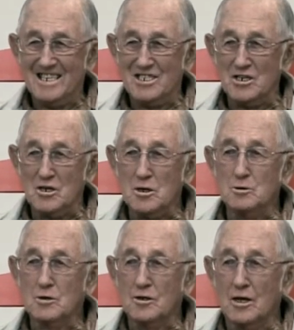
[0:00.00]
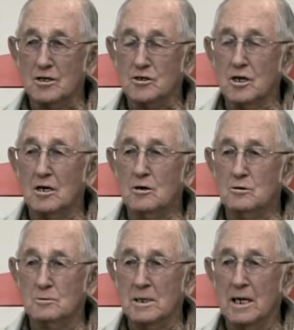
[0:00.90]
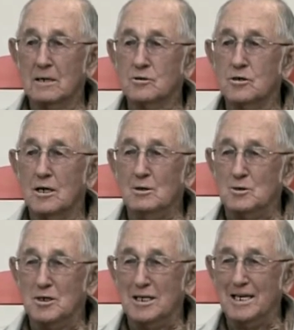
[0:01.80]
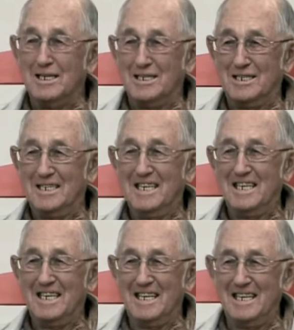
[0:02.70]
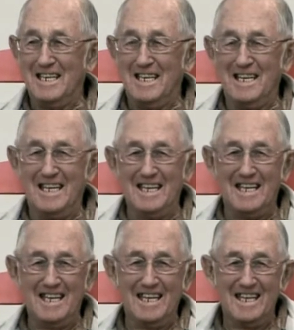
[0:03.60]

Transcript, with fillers: she used to think she owned me. Now she knows she does. well,